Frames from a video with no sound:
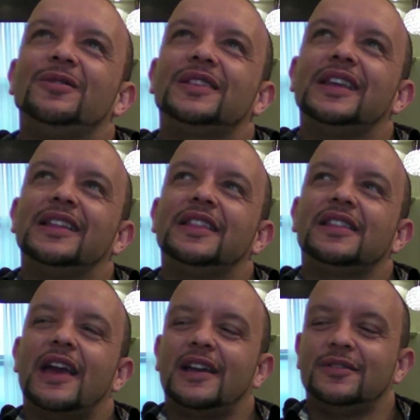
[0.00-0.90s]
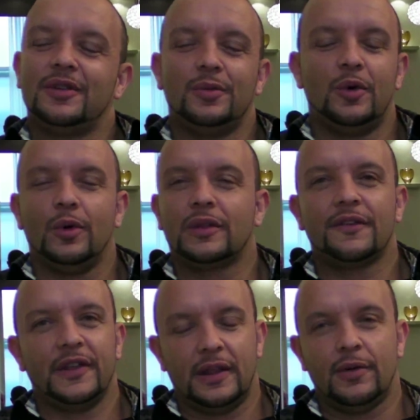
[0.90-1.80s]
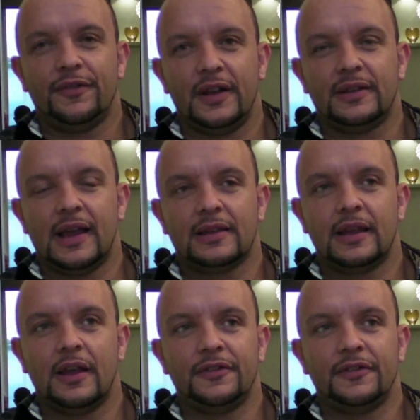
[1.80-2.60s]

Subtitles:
the Jaguar Awards, I think they were fantastic.